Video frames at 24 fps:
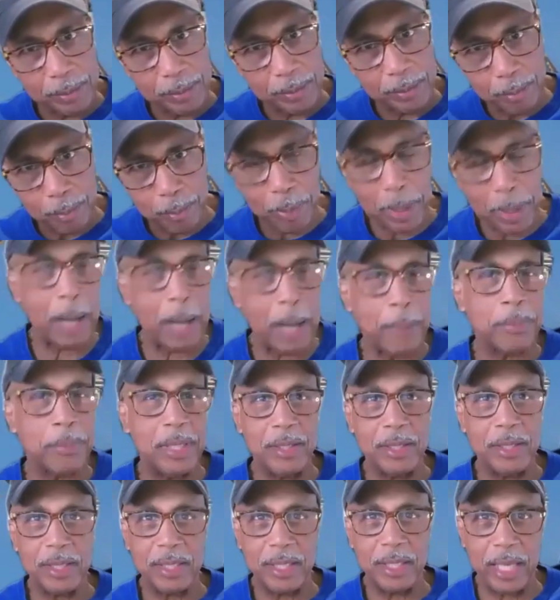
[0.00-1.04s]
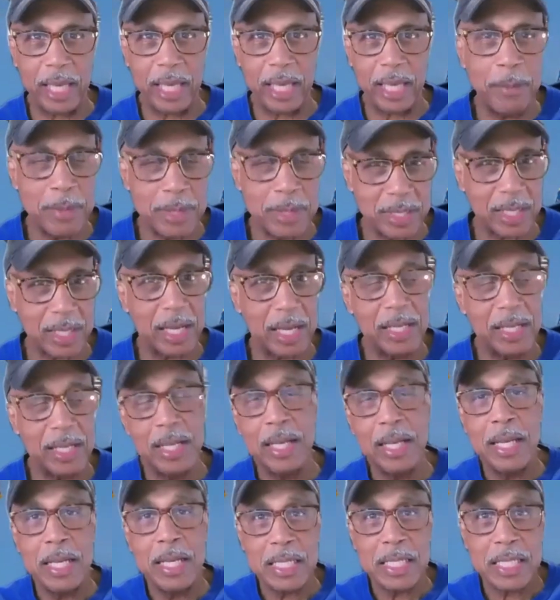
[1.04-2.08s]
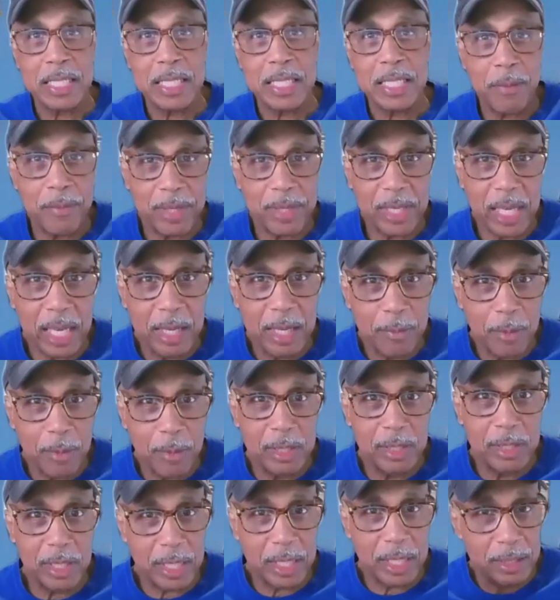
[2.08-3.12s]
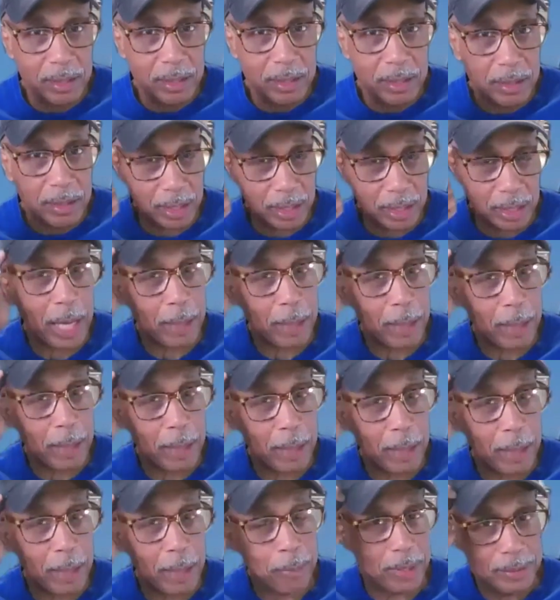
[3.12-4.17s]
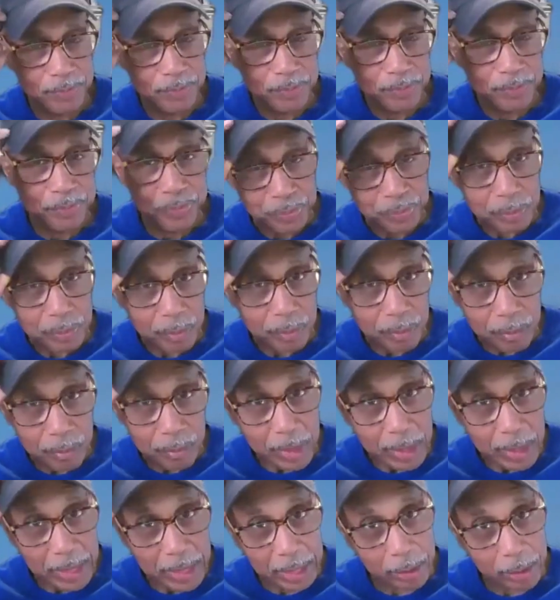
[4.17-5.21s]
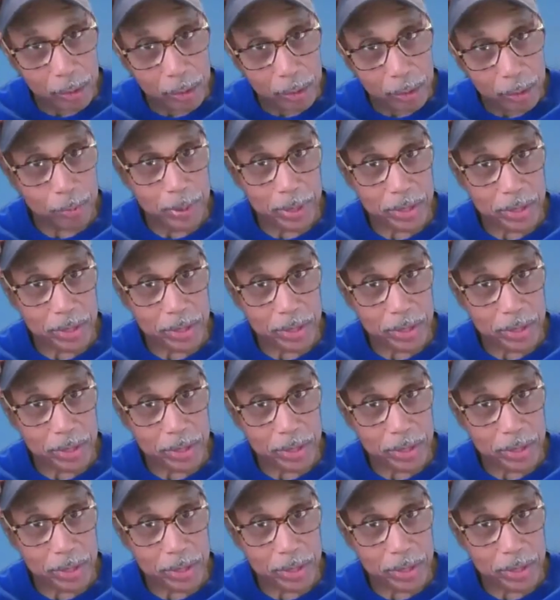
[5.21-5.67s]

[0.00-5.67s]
hard, popped in, came inside. Someone came in, into the cockpit Oh my